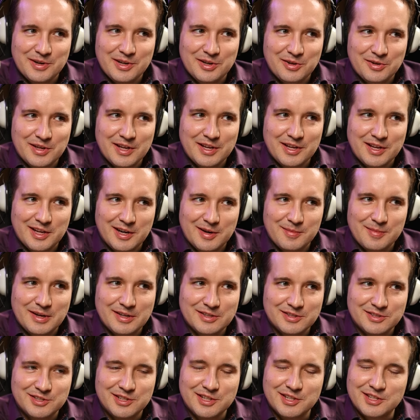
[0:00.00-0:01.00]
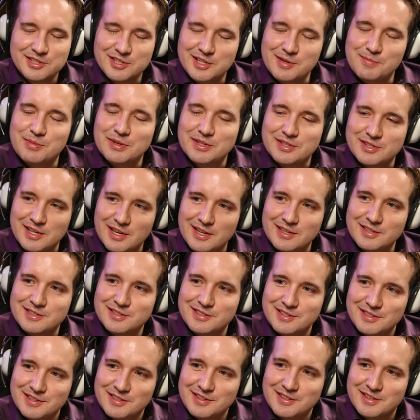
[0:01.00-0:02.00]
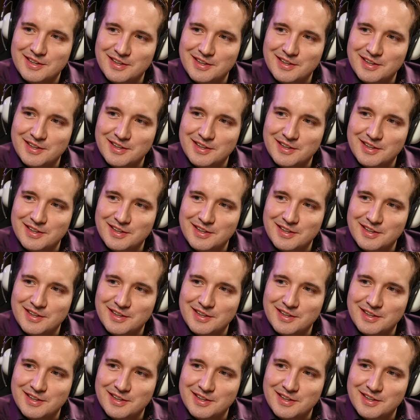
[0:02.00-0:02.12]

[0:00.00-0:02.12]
we're looking at about 60%.